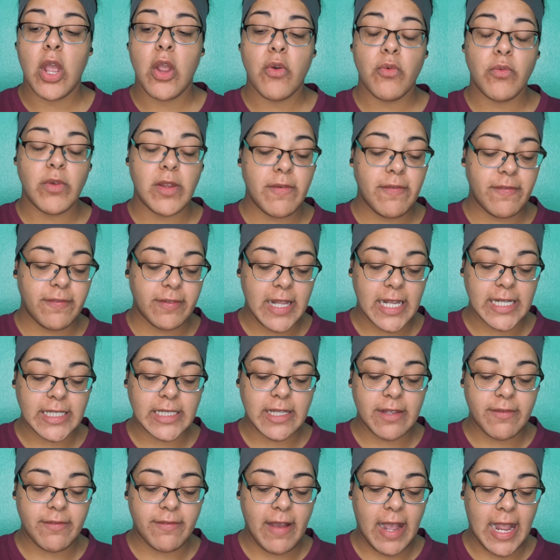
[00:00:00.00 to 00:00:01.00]

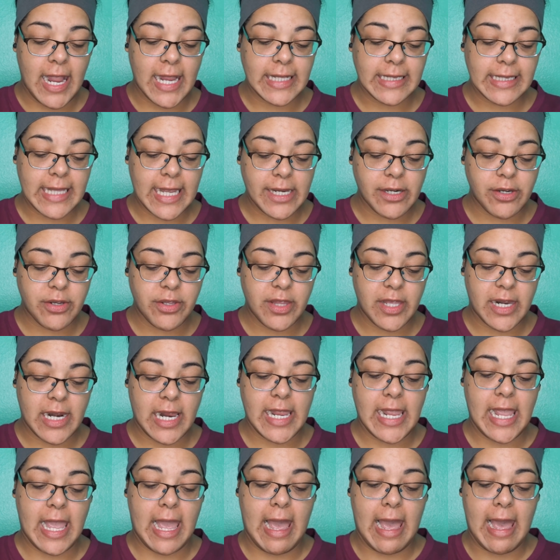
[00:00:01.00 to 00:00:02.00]
reflective highlighter that I
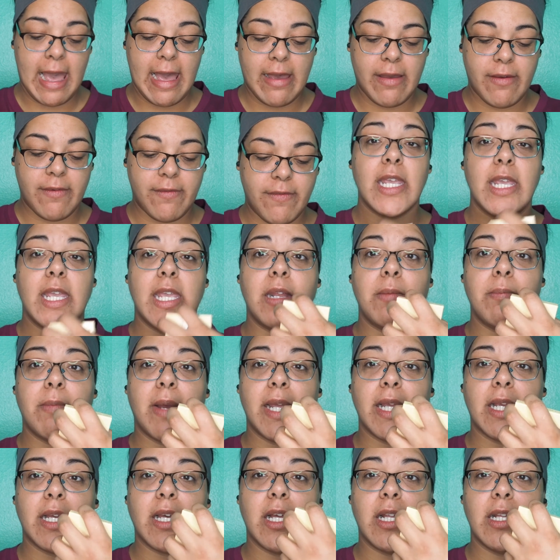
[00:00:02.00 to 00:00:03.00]
have in my
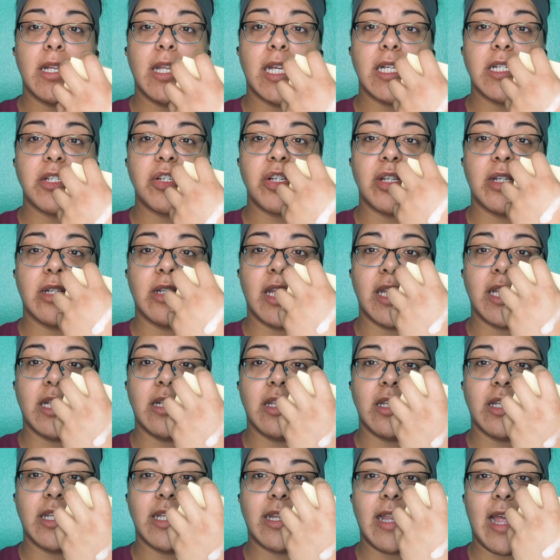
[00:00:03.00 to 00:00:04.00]
collection. Like,
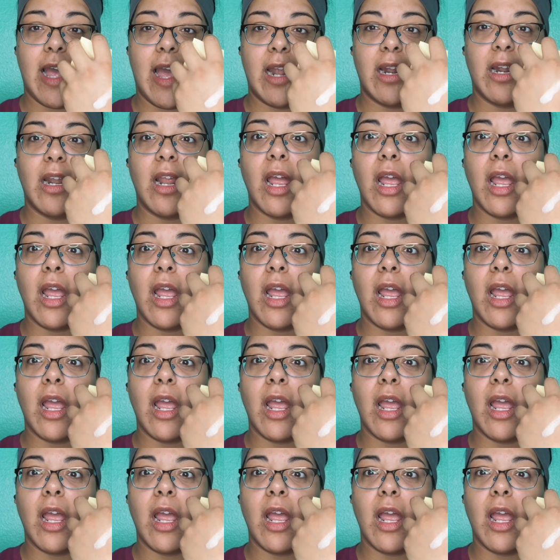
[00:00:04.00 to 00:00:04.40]
look at that.